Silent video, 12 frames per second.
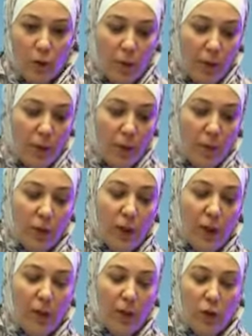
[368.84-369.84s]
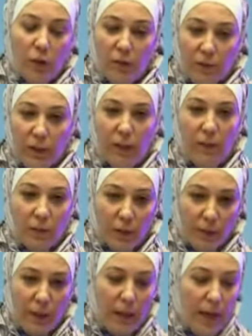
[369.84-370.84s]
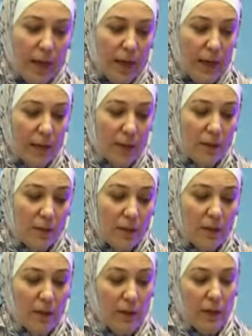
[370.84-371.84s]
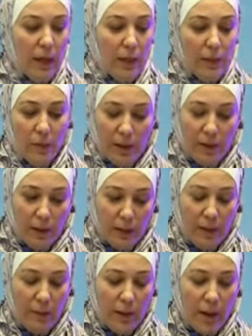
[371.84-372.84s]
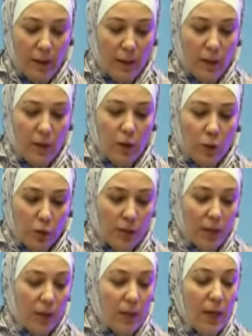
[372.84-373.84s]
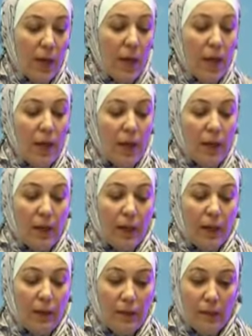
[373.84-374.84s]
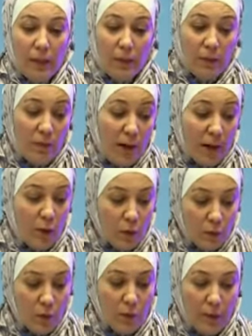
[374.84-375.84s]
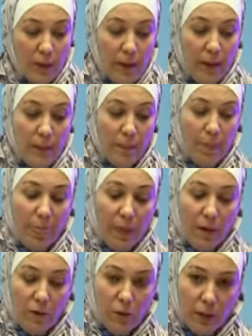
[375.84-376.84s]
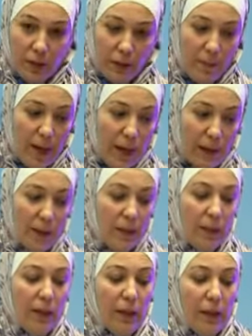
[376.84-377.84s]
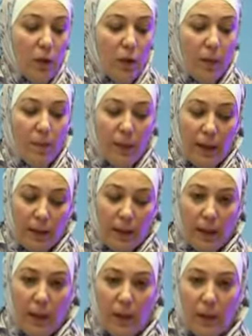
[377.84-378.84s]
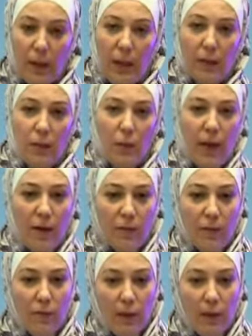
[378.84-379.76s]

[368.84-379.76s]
within the model, the JV from the highlands as per the demand and the sources. Determinant factors for the demand is the crop area, and we have